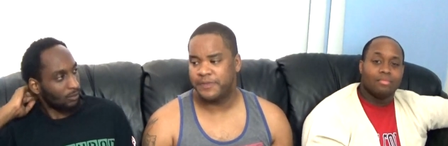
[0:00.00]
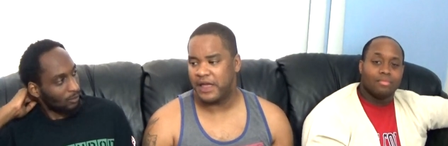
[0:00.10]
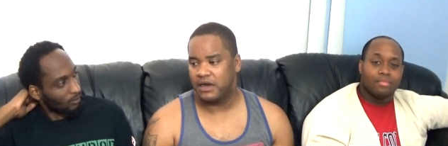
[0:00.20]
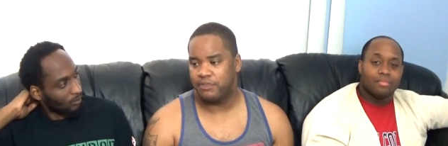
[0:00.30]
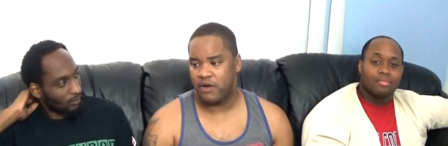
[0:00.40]

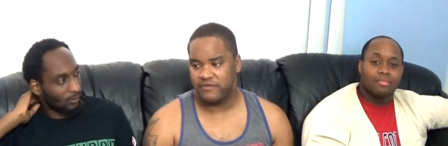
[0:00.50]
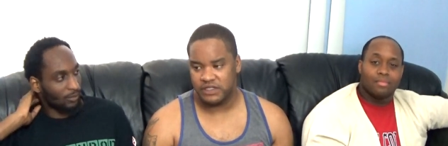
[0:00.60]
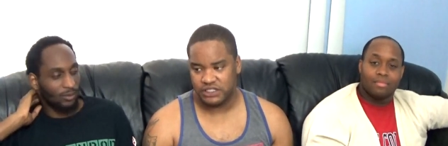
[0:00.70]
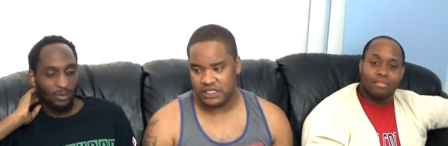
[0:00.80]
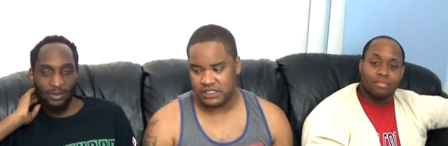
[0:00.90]
Speaker 1: speaking of
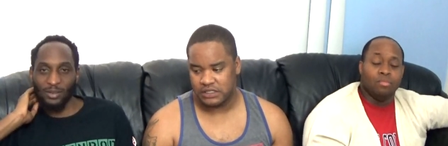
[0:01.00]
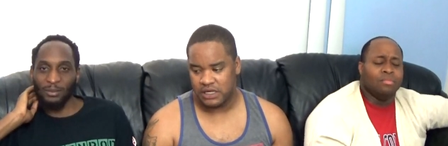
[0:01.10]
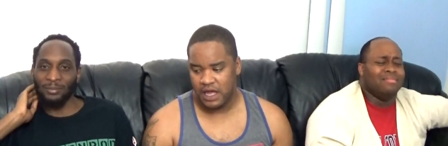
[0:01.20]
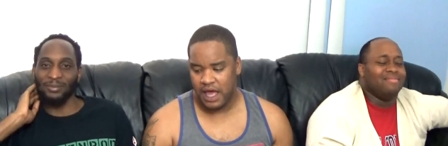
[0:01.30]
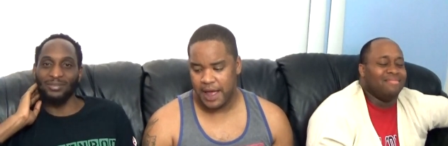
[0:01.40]
privileges
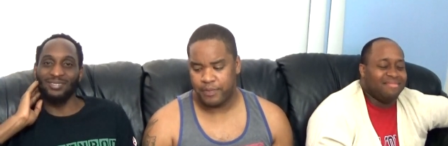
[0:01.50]
and